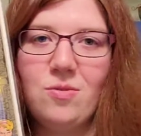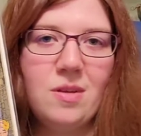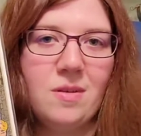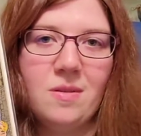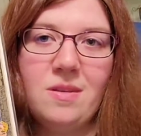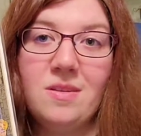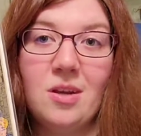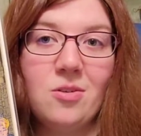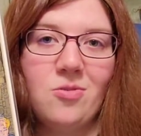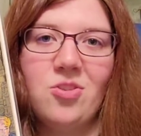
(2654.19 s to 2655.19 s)
do these
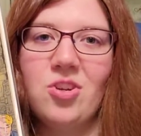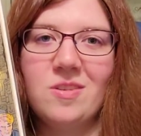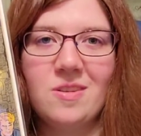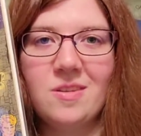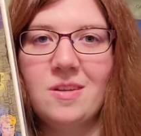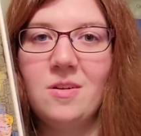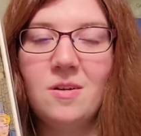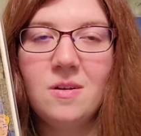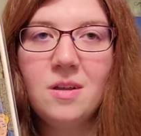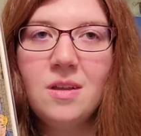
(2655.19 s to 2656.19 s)
characters justice at
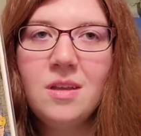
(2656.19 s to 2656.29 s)
all.